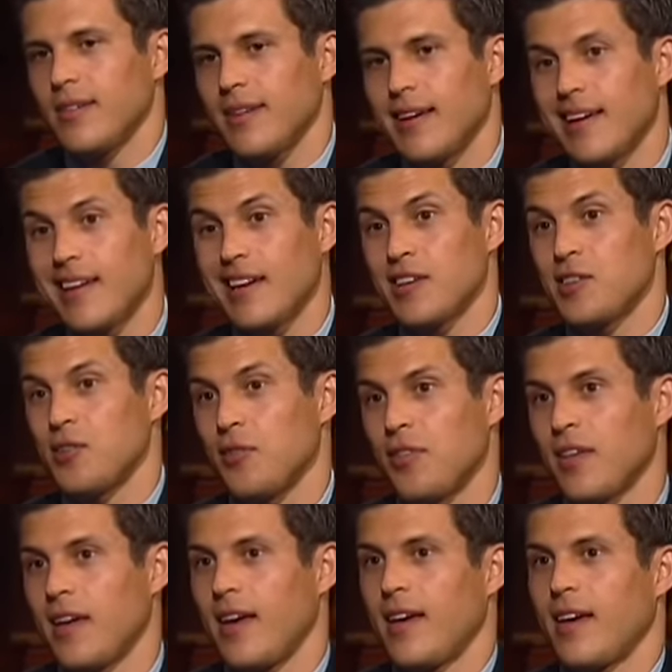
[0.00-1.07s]
Getting a
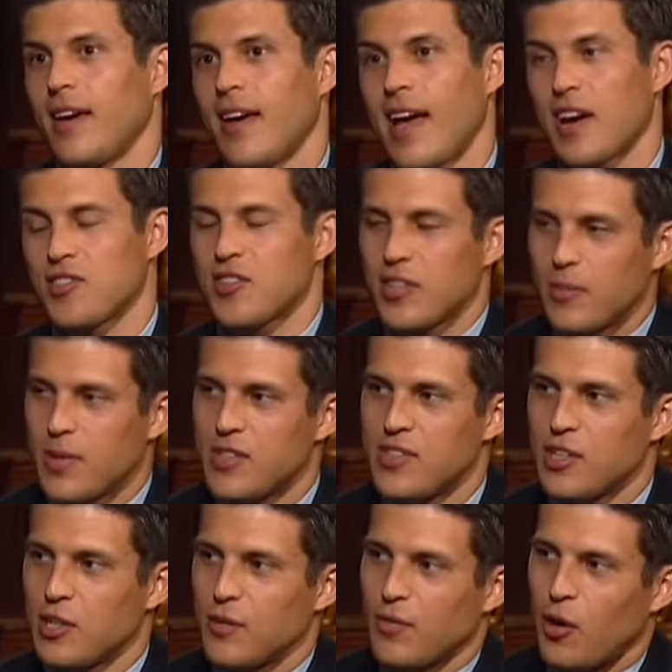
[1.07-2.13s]
toothache actually means
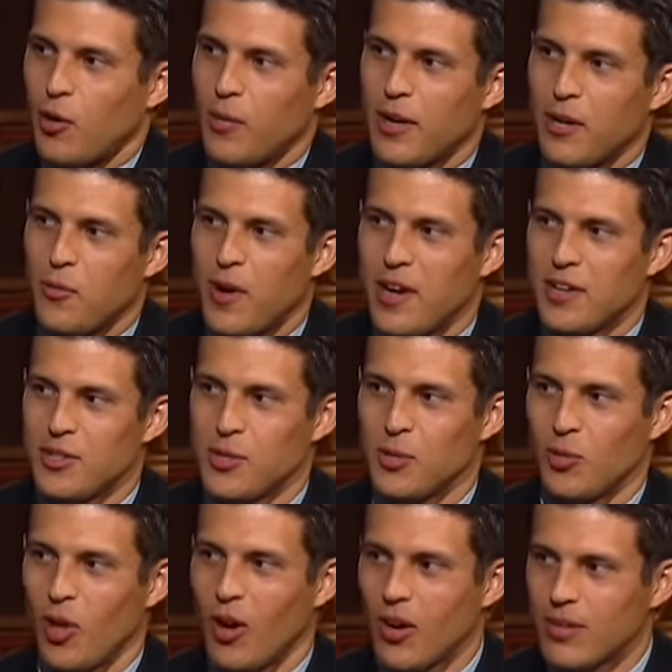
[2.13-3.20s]
that you've already waited too
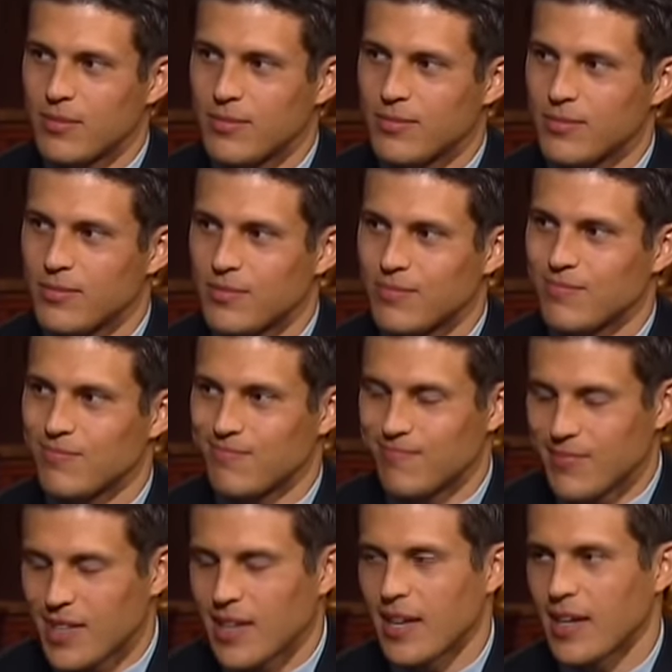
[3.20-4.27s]
long. Really?
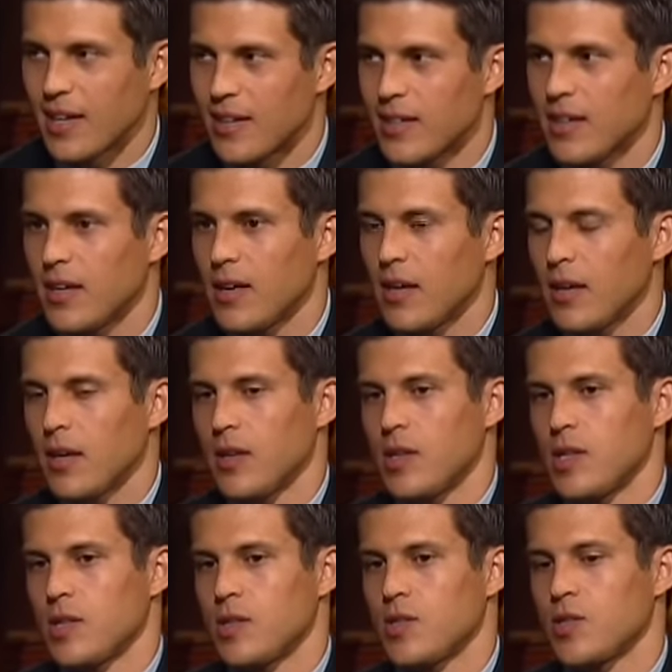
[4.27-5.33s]
Okay. Yeah.
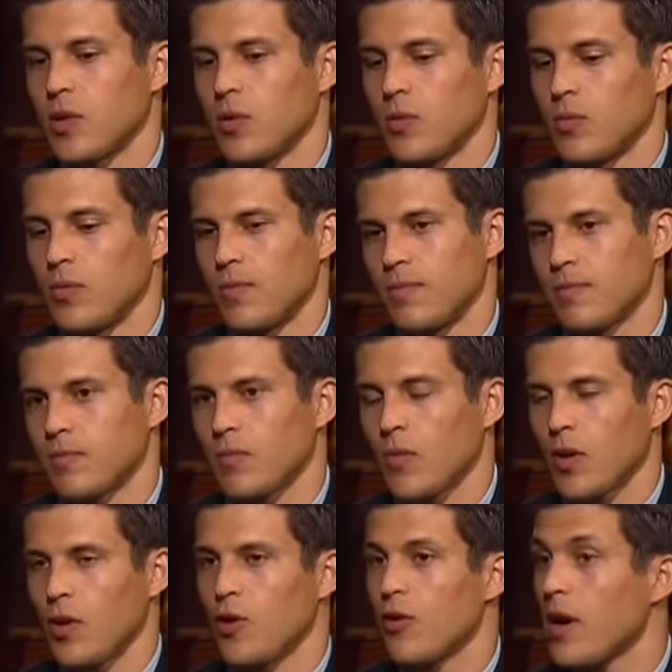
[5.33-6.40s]
So
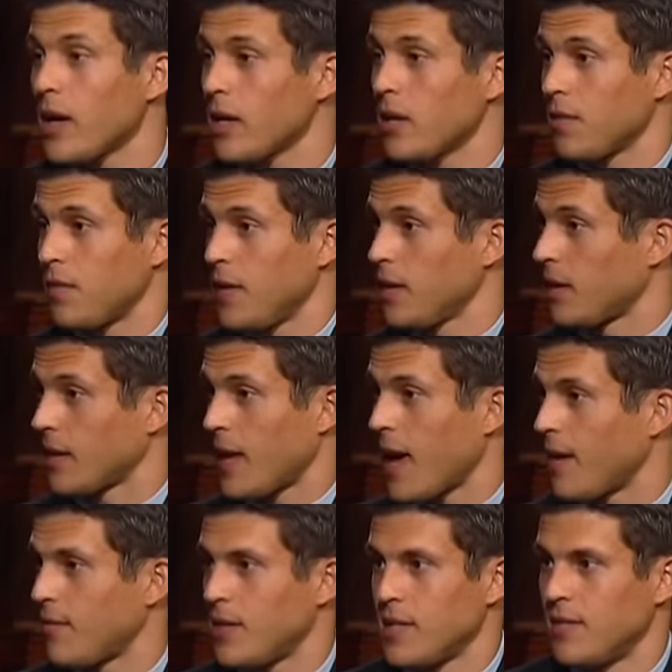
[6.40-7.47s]
you're not going to feel a
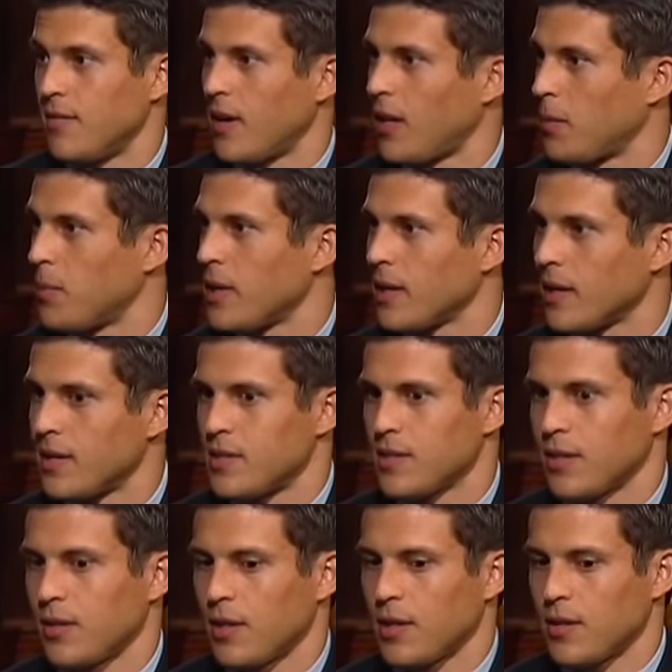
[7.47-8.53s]
cavity developing
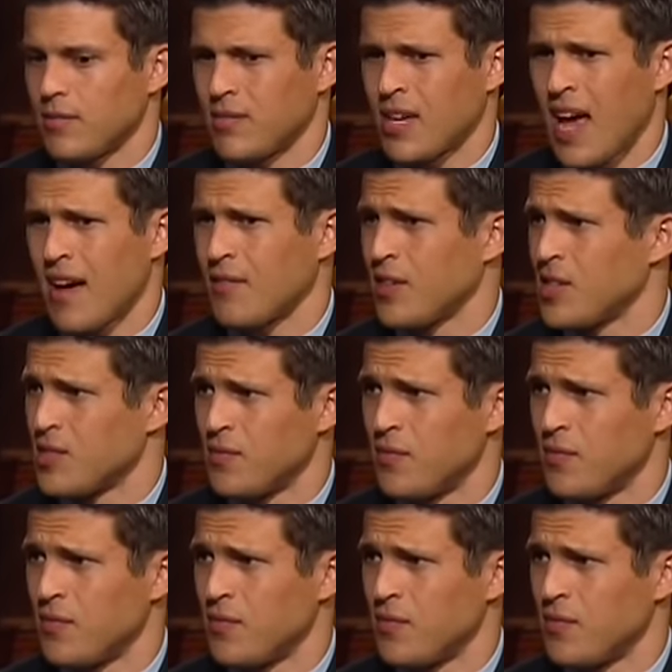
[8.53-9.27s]
until a cavity is